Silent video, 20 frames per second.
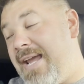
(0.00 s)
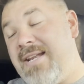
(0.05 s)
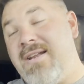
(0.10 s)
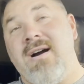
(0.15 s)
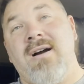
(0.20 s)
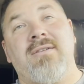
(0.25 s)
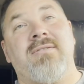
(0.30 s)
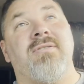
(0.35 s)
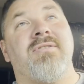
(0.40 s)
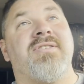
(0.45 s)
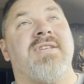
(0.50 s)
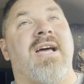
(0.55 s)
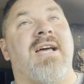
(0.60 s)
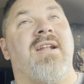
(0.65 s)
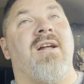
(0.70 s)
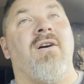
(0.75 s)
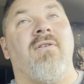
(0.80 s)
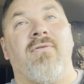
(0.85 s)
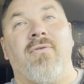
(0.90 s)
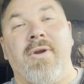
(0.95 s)
a doctor's
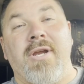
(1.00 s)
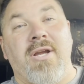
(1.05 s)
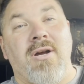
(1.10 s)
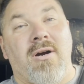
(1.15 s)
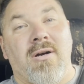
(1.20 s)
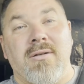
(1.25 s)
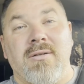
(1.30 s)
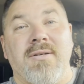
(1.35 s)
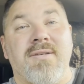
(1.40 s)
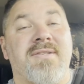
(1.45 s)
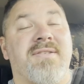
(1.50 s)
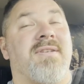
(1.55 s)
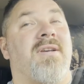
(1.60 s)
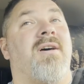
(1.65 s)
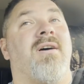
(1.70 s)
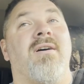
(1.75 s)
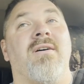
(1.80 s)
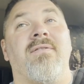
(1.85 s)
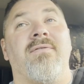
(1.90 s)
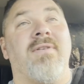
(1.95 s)
sign-off regardless
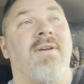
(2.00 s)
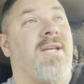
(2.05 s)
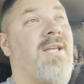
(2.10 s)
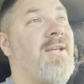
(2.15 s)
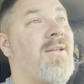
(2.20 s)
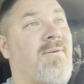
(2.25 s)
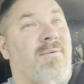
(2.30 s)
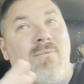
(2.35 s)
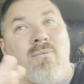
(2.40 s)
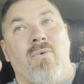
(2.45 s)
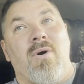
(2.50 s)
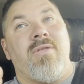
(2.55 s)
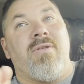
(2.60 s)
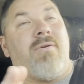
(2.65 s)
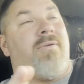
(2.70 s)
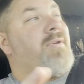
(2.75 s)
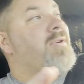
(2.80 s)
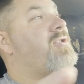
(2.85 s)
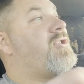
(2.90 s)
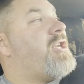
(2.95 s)
of
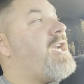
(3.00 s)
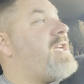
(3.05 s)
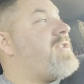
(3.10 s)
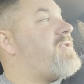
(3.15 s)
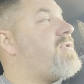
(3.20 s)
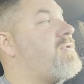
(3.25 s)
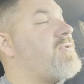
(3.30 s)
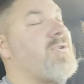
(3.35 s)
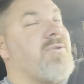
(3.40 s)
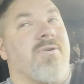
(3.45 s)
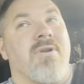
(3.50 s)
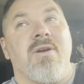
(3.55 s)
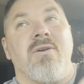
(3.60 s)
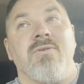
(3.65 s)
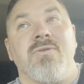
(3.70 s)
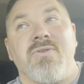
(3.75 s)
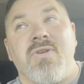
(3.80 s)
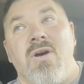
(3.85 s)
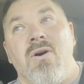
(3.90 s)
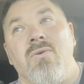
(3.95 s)
whether there's yeses or
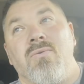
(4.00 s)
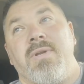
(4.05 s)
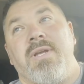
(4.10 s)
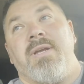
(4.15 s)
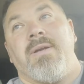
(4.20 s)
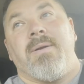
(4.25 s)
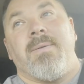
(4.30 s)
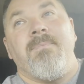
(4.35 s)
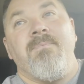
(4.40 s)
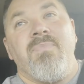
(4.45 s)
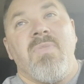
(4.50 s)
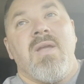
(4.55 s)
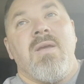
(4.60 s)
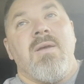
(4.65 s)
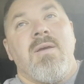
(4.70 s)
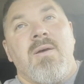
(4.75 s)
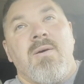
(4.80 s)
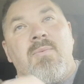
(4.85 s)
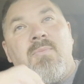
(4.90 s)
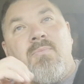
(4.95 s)
no's on here.
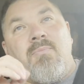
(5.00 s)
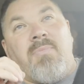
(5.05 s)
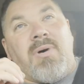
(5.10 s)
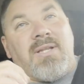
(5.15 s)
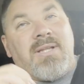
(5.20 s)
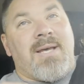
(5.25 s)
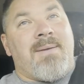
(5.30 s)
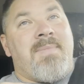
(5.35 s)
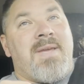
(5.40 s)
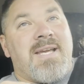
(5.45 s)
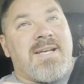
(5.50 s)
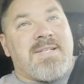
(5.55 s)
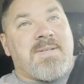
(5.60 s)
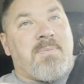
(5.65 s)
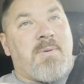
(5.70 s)
But let me